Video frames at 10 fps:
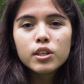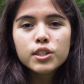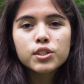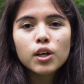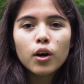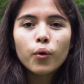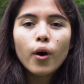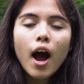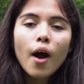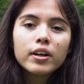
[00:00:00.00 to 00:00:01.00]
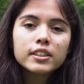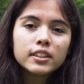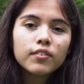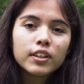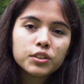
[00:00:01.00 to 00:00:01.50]
So our
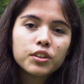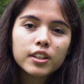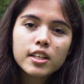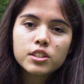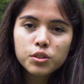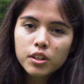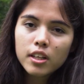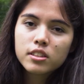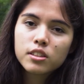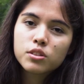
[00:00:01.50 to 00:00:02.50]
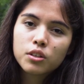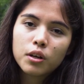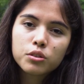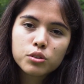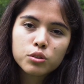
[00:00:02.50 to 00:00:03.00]
civic duty as students is to
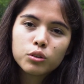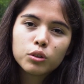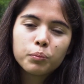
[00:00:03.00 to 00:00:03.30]
go to school,